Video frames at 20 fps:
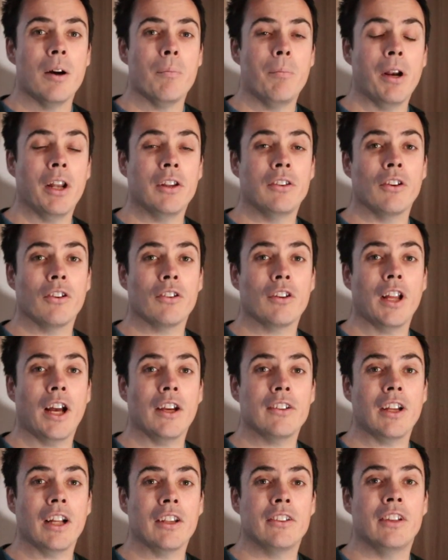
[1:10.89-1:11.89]
but it does
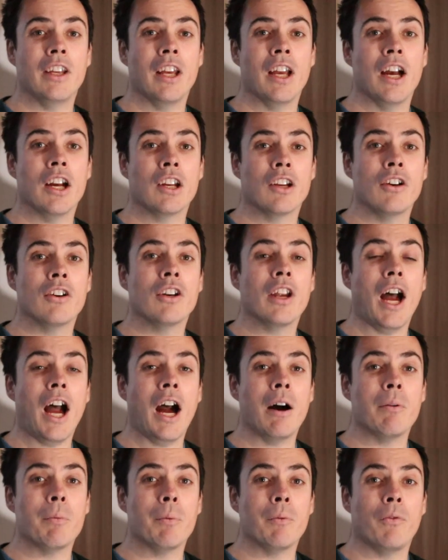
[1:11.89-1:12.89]
last, I'd say, a good
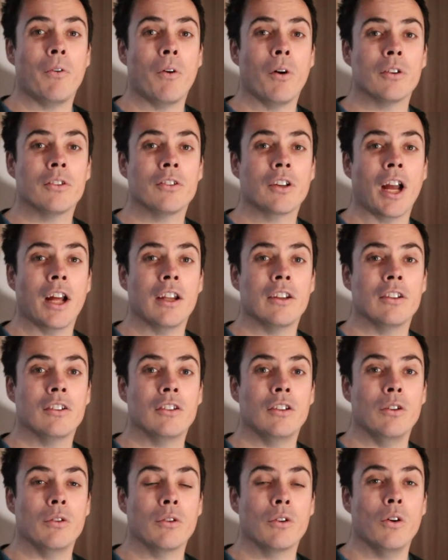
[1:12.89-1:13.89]
hour before it's getting
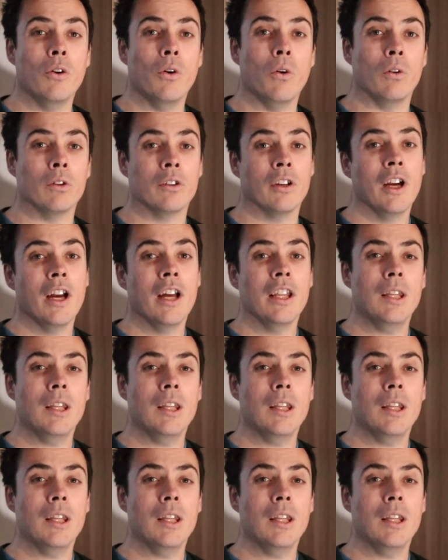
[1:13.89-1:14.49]
too cold,